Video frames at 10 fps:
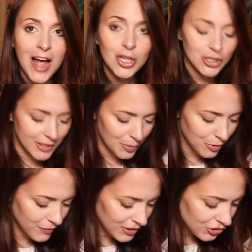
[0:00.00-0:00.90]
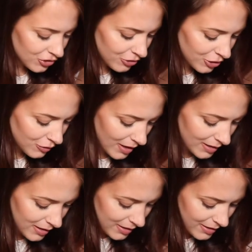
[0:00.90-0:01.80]
I look like a professional, are you
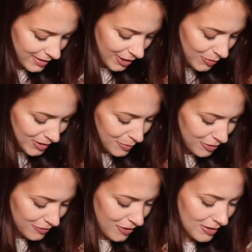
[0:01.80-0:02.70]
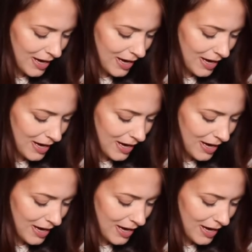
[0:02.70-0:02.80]
ready? I don't want them all to fall